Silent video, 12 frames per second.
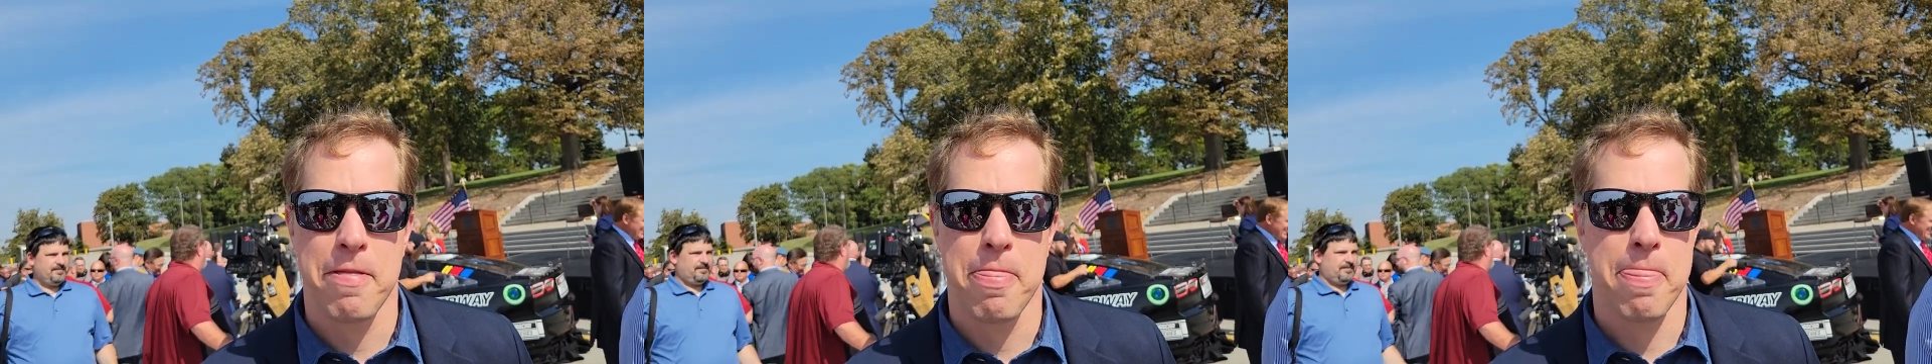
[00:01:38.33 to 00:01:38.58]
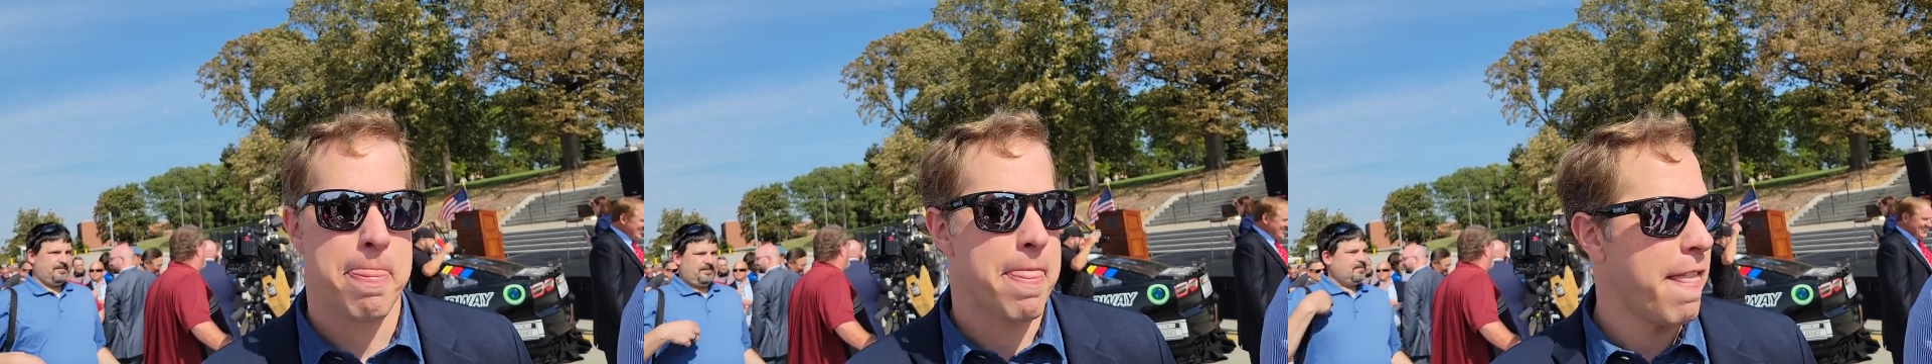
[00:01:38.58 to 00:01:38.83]

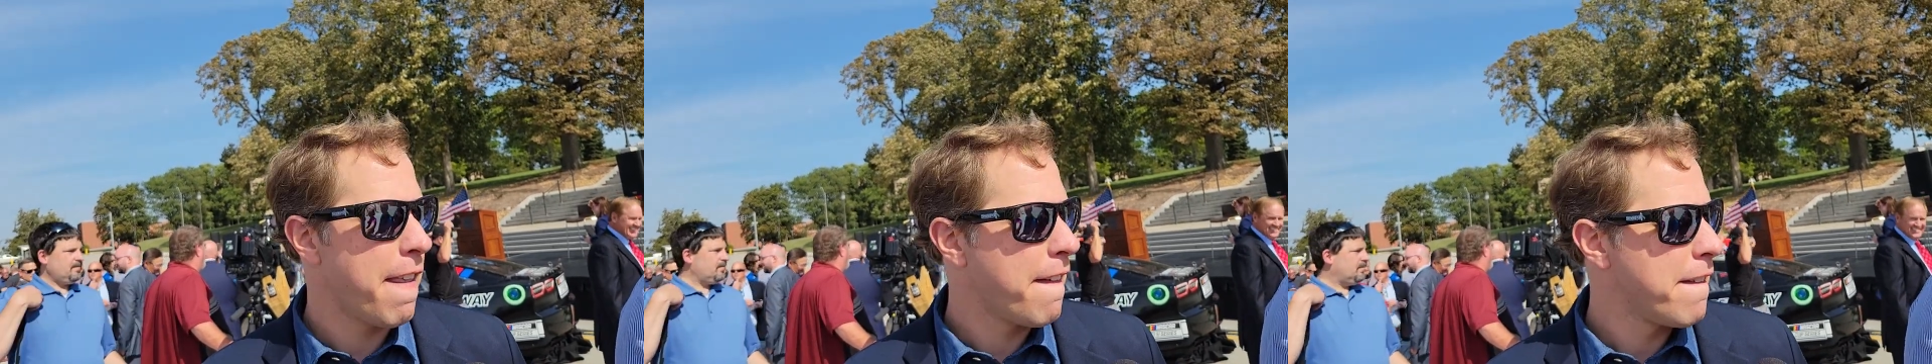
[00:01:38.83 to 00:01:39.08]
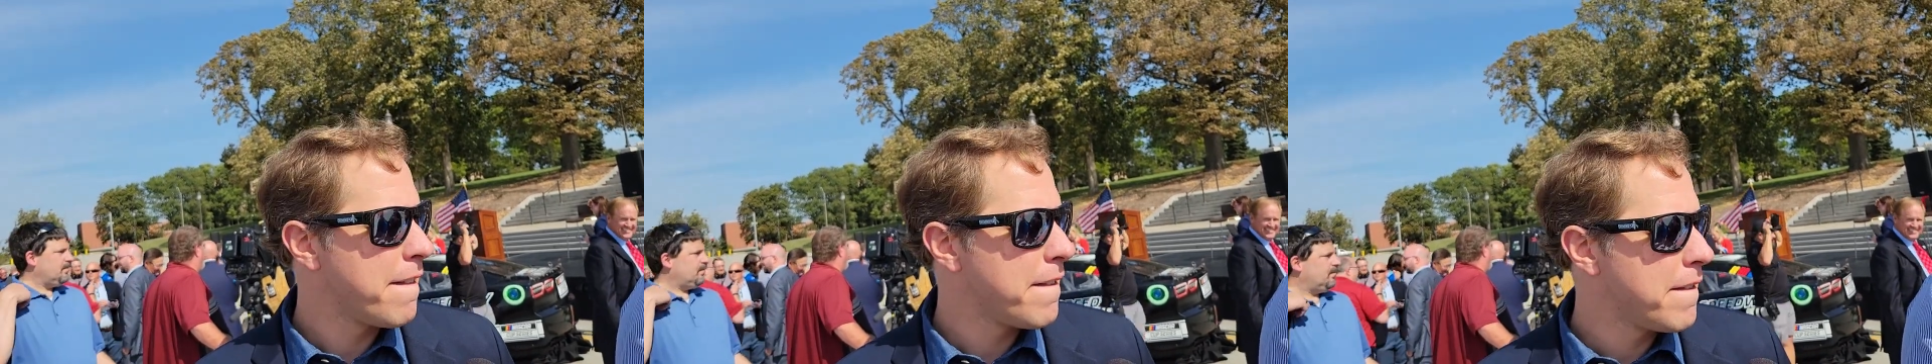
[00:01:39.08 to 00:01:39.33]
They mentioned
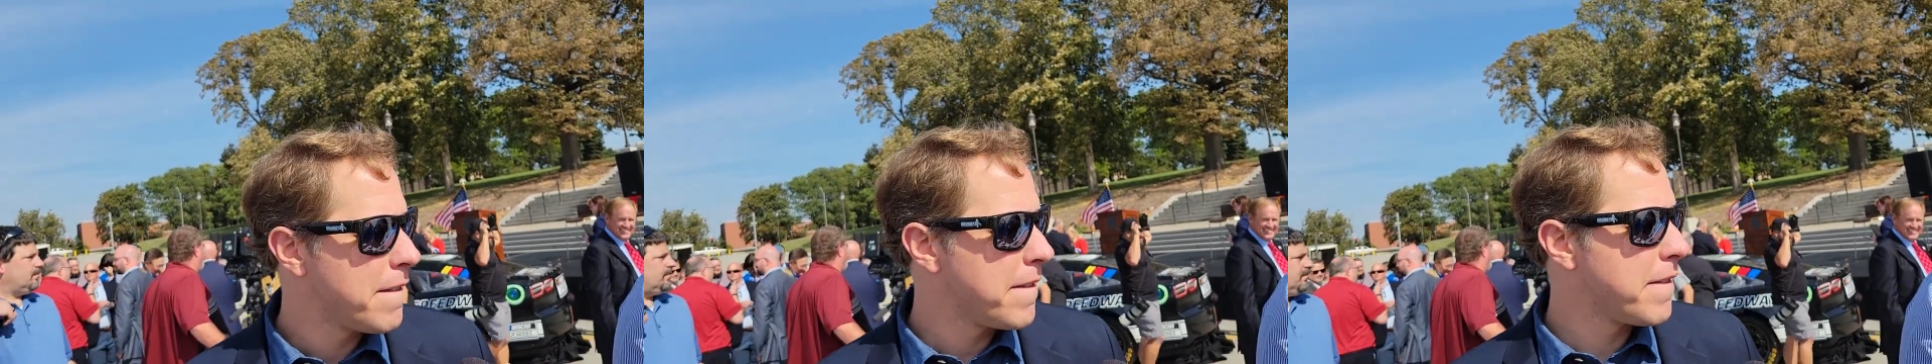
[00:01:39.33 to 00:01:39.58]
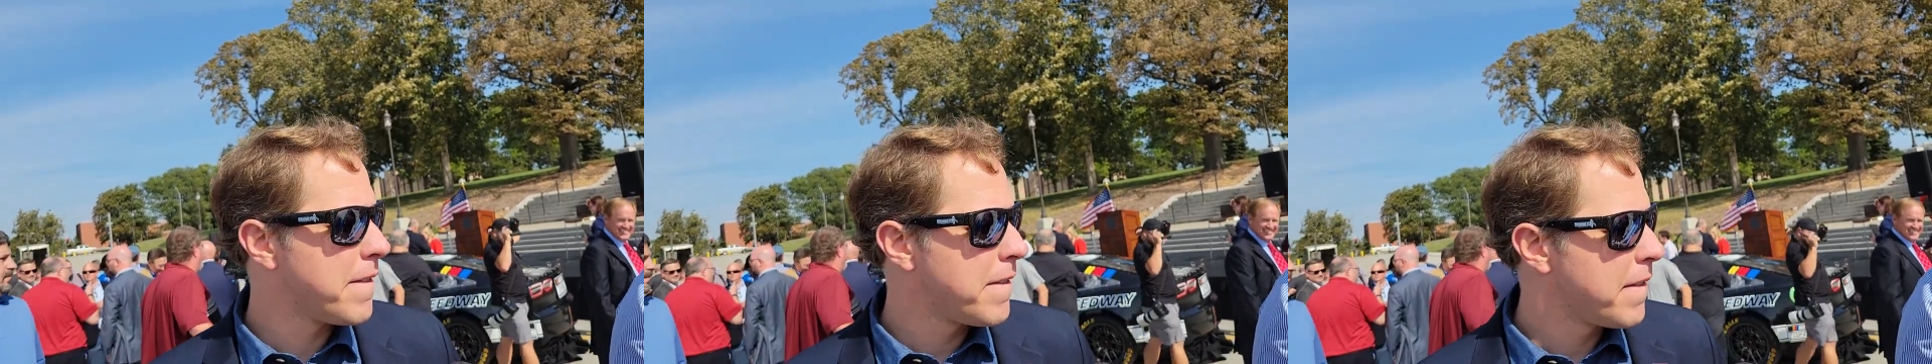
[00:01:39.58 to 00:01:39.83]
possibly
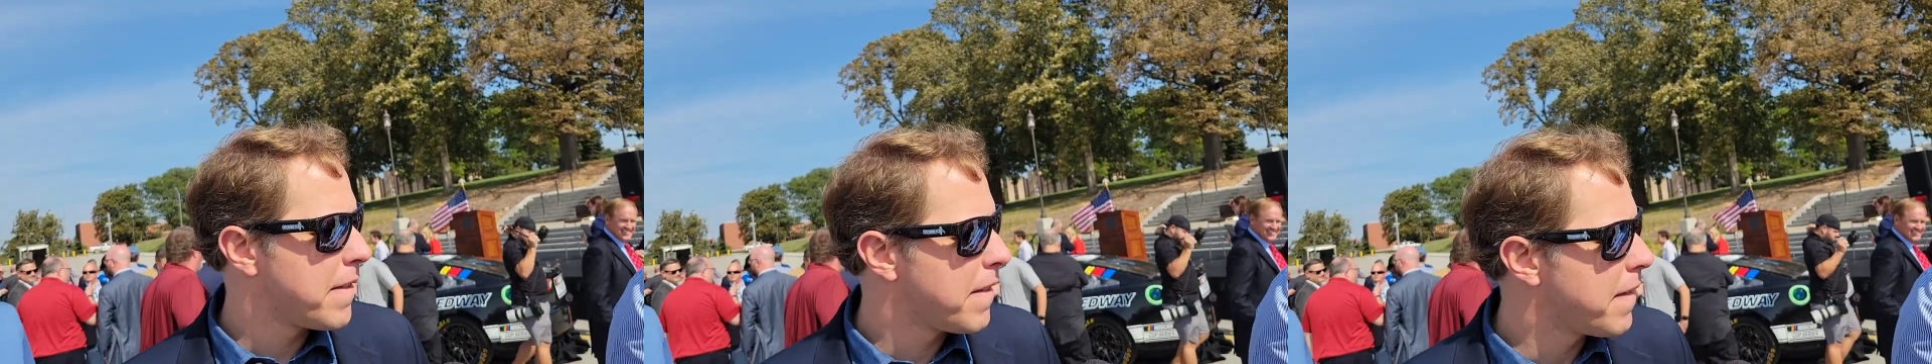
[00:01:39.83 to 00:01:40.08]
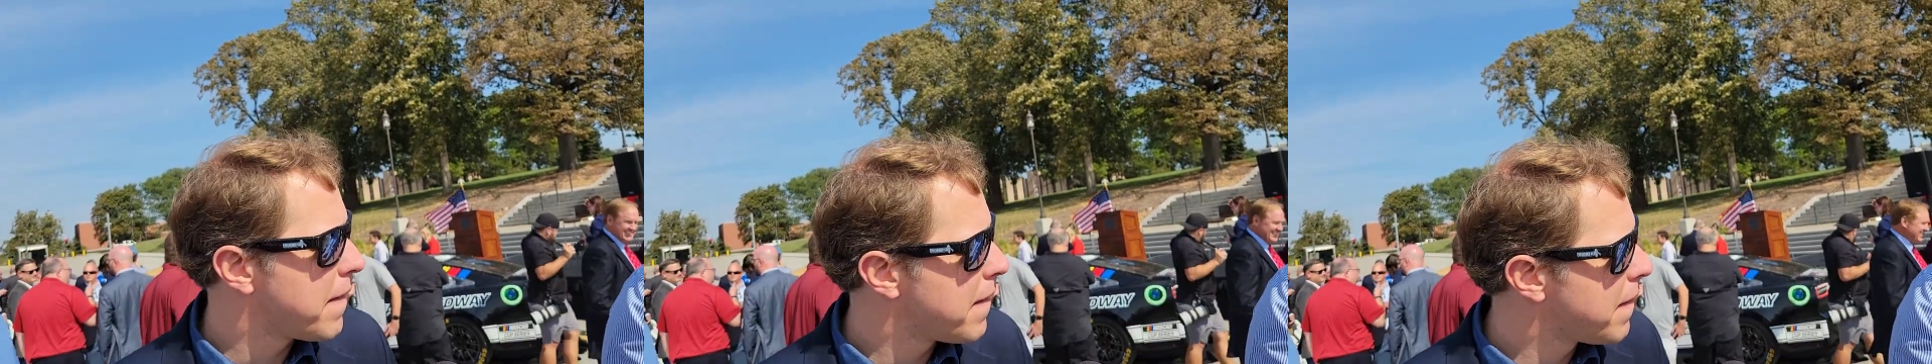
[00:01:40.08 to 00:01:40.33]
repaving
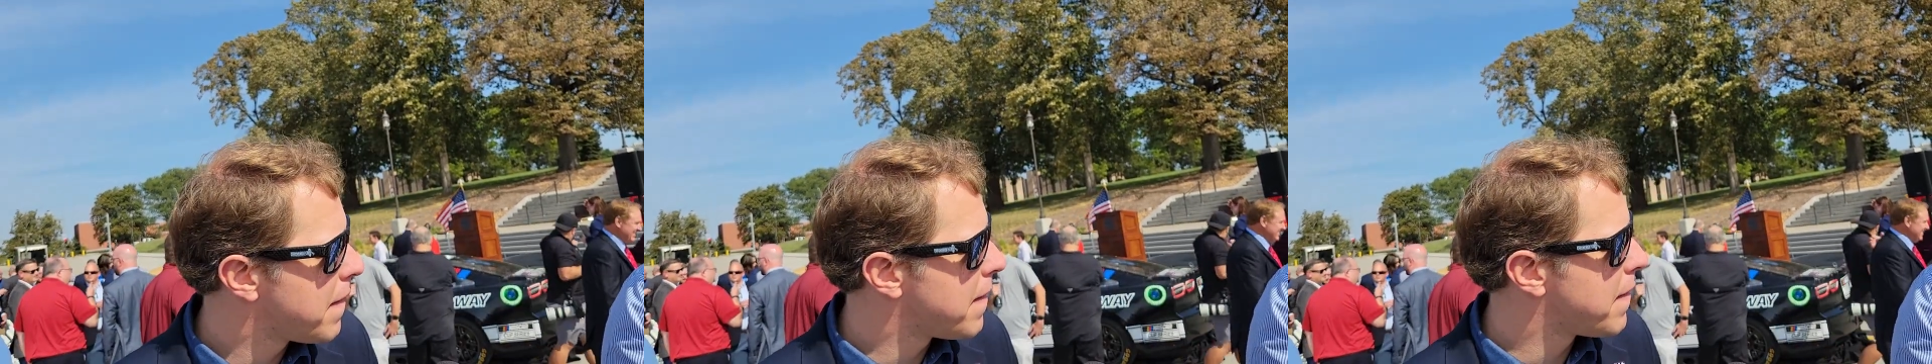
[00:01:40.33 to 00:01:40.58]
the track.